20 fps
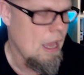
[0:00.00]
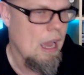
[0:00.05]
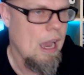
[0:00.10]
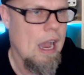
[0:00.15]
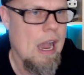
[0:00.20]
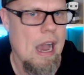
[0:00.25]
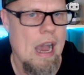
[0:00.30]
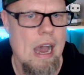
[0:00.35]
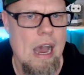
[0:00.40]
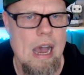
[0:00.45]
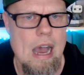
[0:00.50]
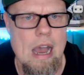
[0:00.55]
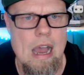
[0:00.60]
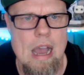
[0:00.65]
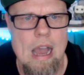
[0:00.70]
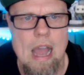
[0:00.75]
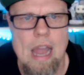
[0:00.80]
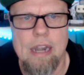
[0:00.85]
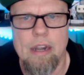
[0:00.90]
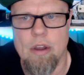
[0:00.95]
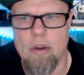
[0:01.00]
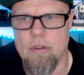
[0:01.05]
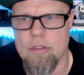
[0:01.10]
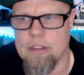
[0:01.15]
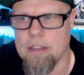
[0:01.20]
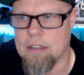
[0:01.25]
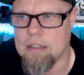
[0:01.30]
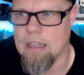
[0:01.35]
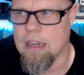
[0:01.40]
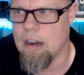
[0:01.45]
I know
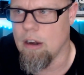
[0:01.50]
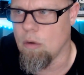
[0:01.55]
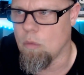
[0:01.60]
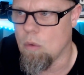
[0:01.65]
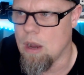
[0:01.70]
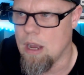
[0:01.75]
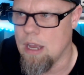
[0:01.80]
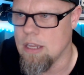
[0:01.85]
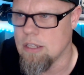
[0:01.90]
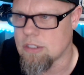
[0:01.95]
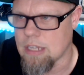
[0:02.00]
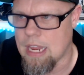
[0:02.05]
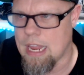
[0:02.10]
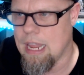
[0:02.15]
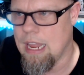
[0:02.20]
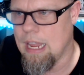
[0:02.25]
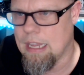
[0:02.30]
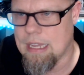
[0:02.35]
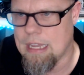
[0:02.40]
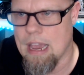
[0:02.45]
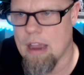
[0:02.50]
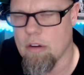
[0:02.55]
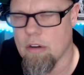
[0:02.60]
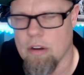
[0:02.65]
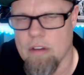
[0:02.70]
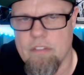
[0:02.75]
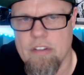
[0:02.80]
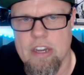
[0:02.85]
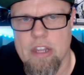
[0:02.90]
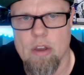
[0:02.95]
that there was a
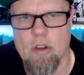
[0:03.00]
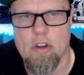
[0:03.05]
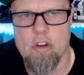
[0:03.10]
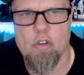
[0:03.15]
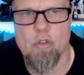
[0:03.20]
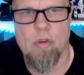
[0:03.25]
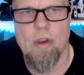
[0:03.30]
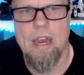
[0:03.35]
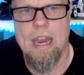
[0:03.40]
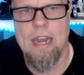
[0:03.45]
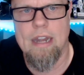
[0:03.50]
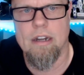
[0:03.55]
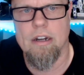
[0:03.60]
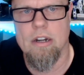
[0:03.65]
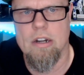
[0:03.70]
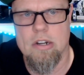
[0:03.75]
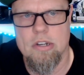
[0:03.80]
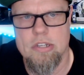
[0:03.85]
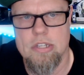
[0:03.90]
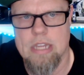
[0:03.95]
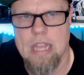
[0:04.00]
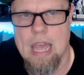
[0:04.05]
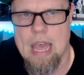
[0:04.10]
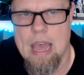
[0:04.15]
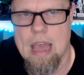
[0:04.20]
Calgary Video Creators